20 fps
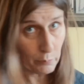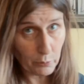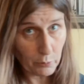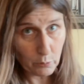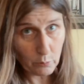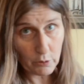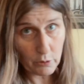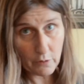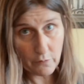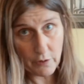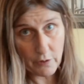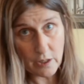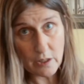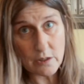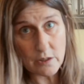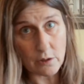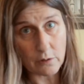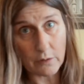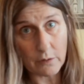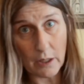put one of
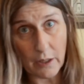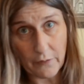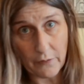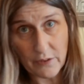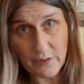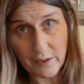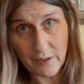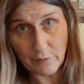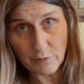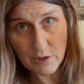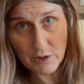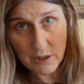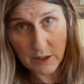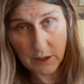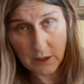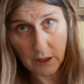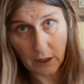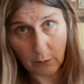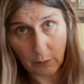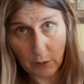these on, like the
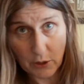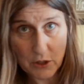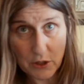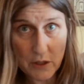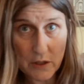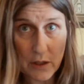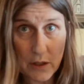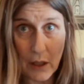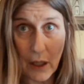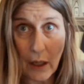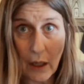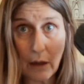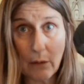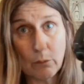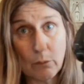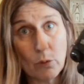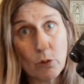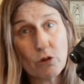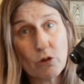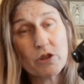70D, which is a
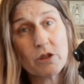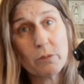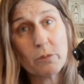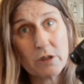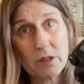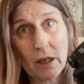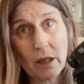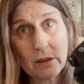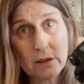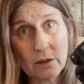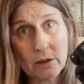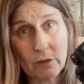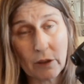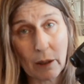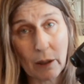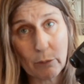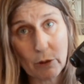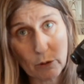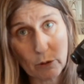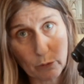more substantive
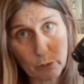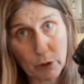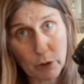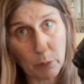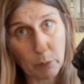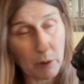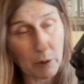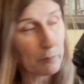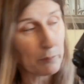camera, you would probably